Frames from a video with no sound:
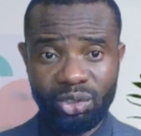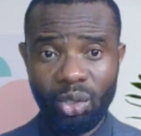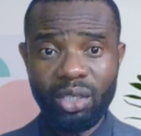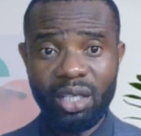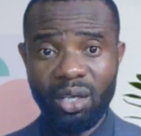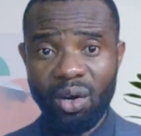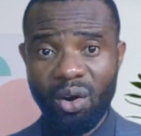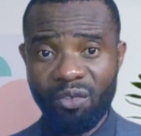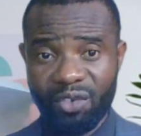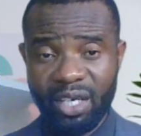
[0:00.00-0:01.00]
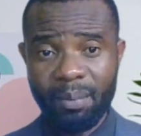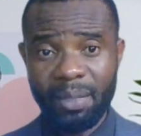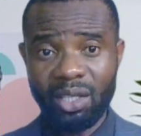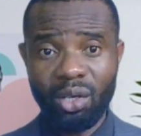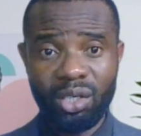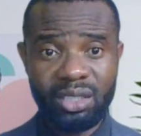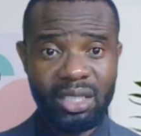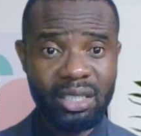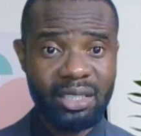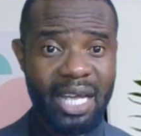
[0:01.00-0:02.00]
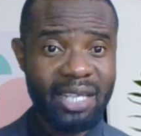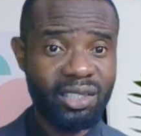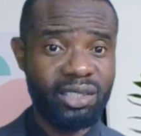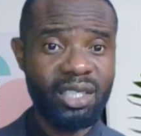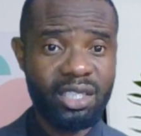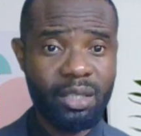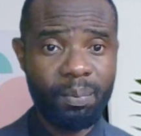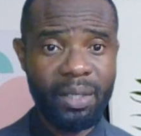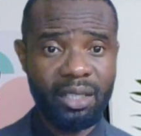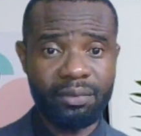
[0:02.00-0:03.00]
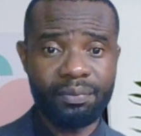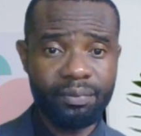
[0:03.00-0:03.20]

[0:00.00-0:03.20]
journey of criminology as a discipline.